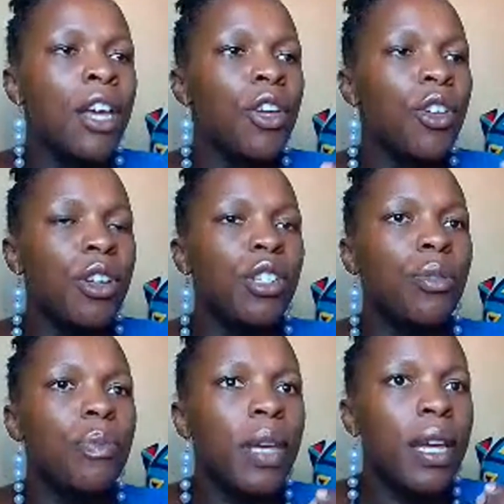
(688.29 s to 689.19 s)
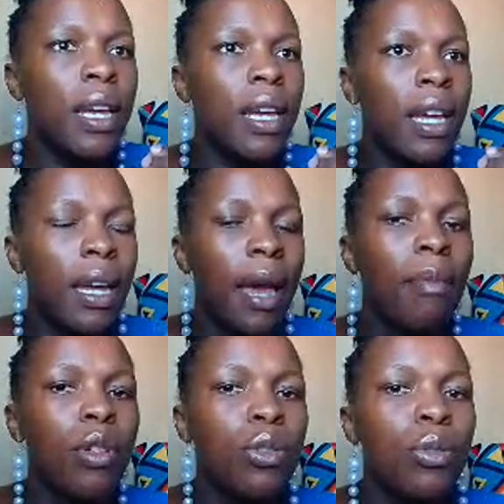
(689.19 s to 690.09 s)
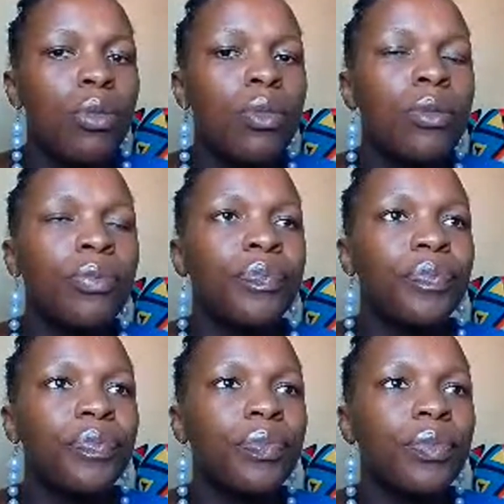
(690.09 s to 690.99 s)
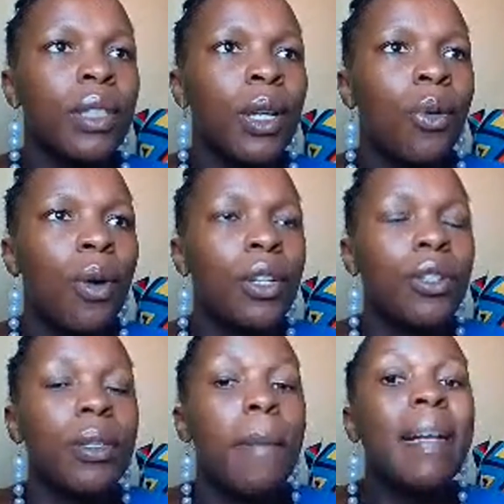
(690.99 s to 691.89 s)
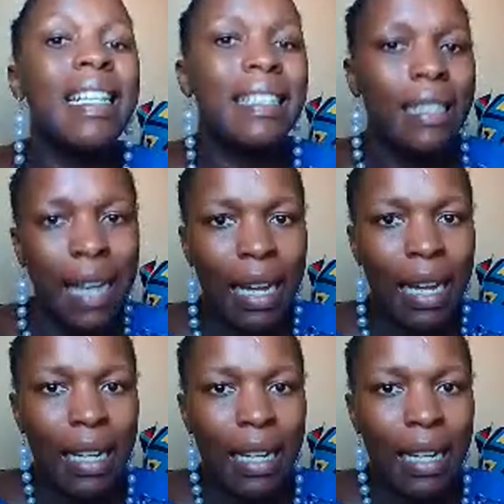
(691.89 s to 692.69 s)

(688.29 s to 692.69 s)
you need to be able to, what is, multitask.